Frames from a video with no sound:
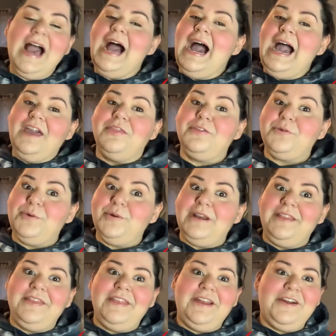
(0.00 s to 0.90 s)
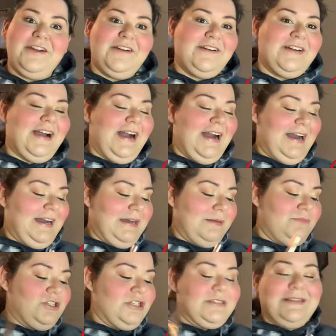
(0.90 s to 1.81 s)
I threw it in there
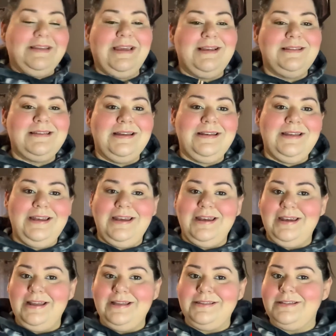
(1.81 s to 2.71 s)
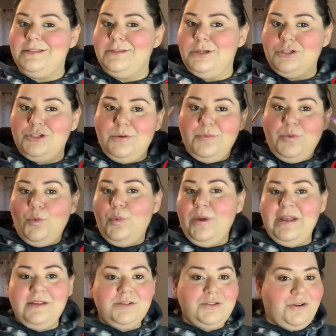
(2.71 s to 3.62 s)
just in case I needed it to touch up the
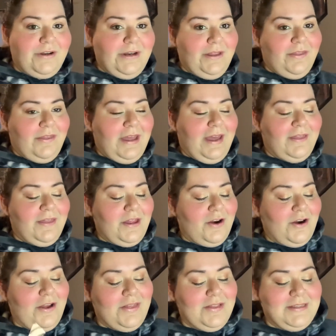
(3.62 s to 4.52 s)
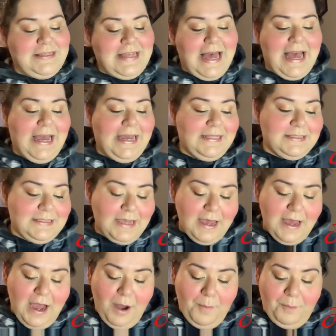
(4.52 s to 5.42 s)
wings or anything that are on the sides.
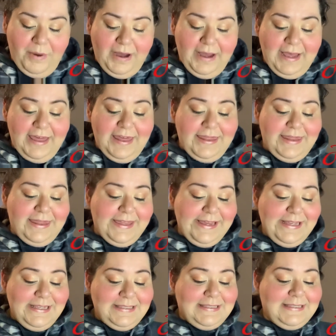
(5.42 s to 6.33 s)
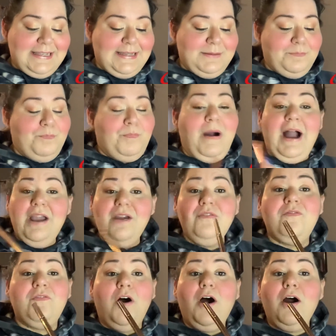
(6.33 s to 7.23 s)
But this by
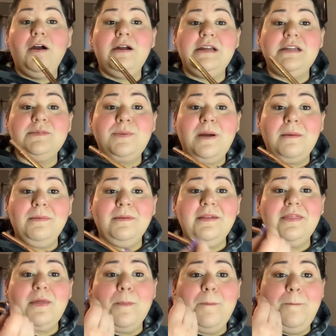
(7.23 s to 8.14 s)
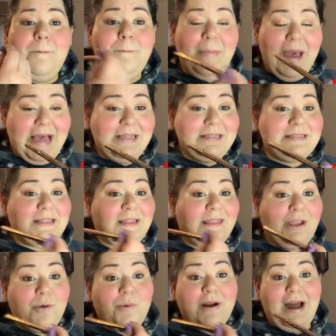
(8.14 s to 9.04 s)
far is probably the best
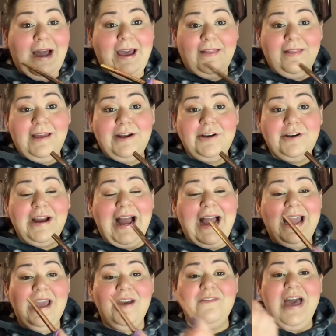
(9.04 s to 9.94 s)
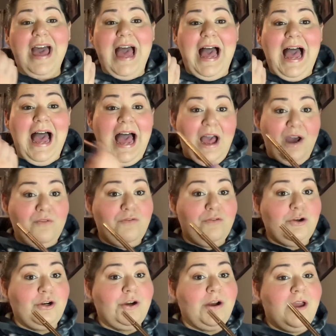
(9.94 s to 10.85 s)
liquid eyeliner I have
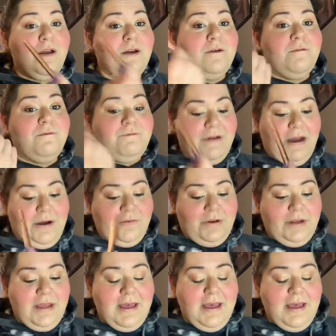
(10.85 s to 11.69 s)
ever found.